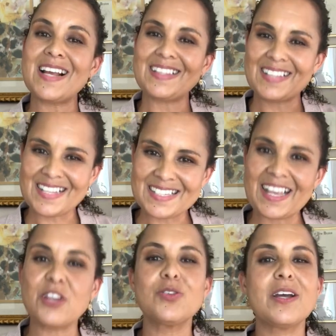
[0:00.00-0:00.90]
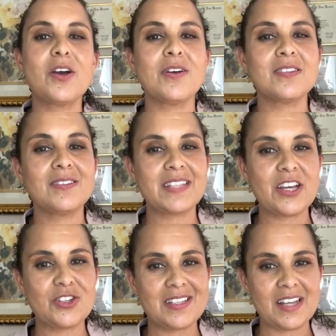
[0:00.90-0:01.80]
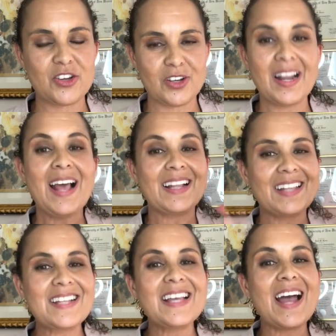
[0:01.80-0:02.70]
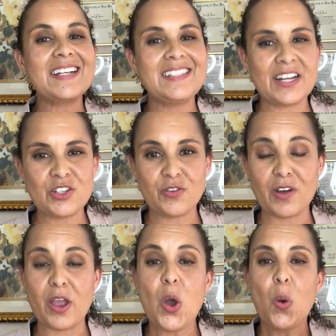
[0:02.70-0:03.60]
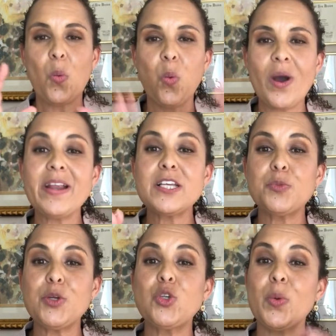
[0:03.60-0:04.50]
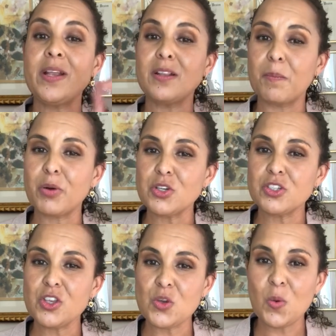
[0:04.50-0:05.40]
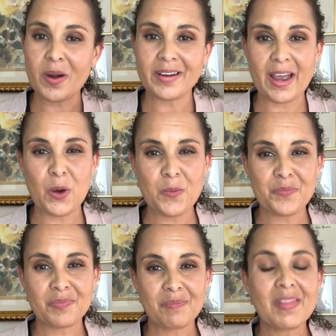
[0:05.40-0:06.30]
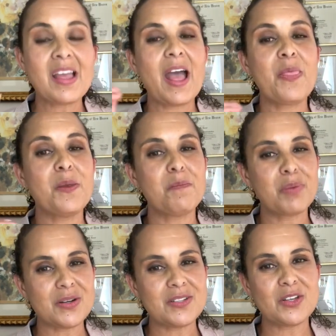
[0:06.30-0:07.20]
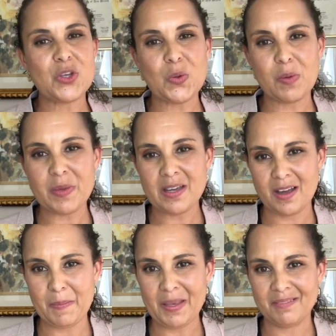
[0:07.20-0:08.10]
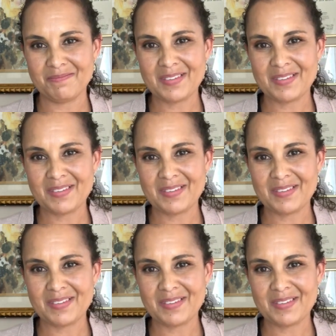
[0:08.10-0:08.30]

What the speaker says: Let's schedule a consultation session. Let's identify what is between the person you are now and the person you are becoming.